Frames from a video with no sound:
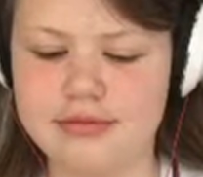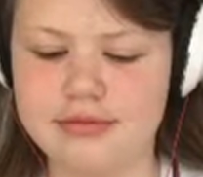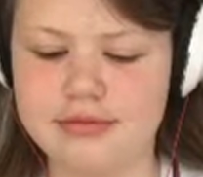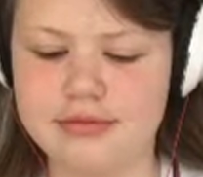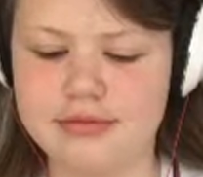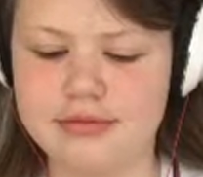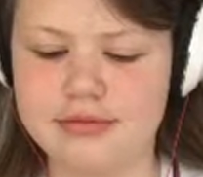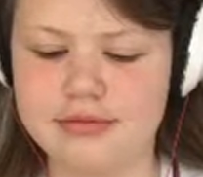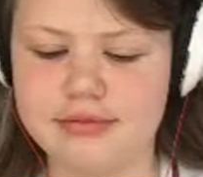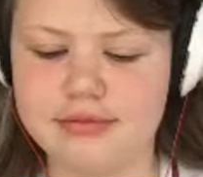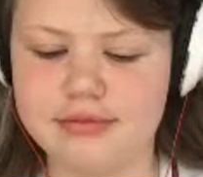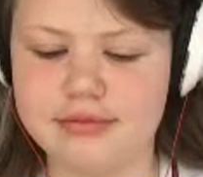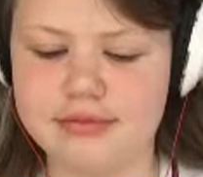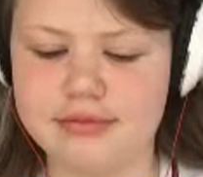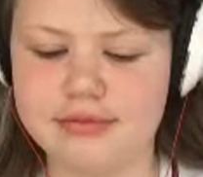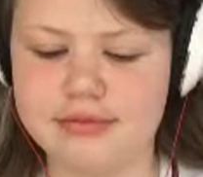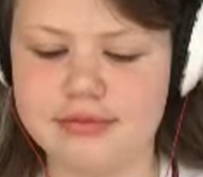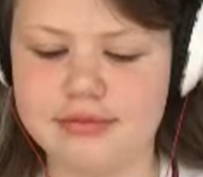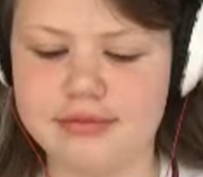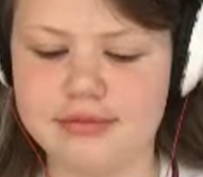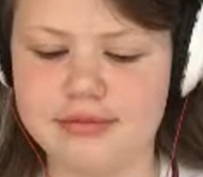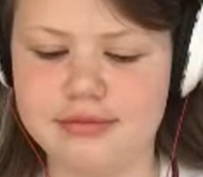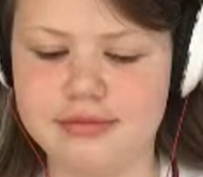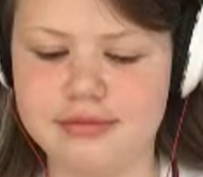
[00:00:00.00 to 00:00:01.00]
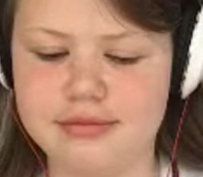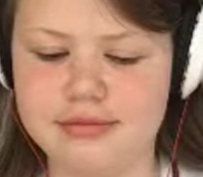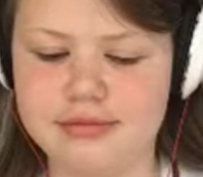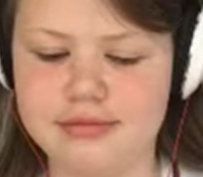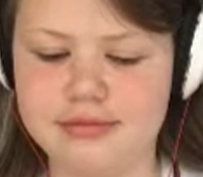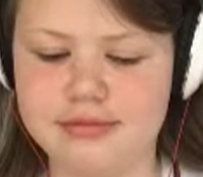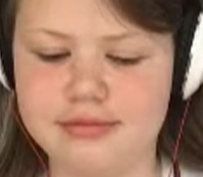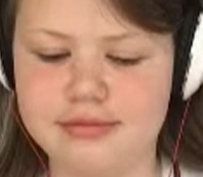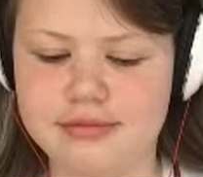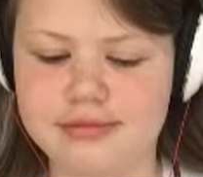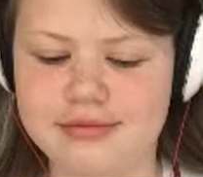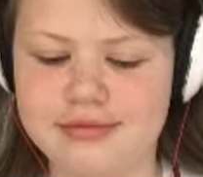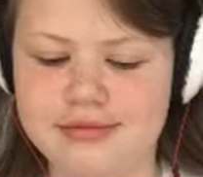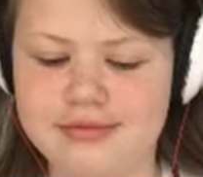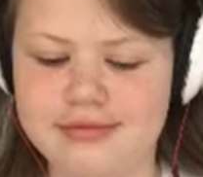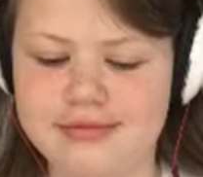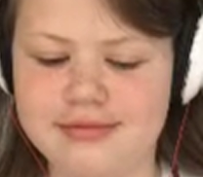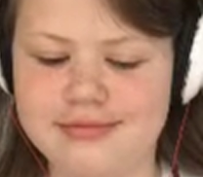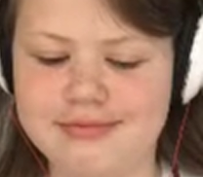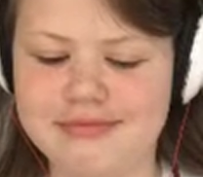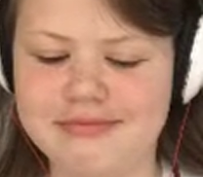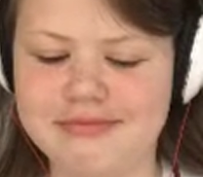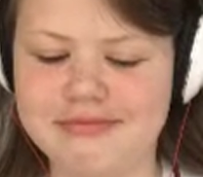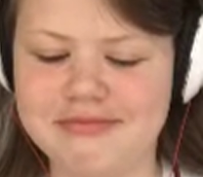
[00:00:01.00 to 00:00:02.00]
Nothing is said.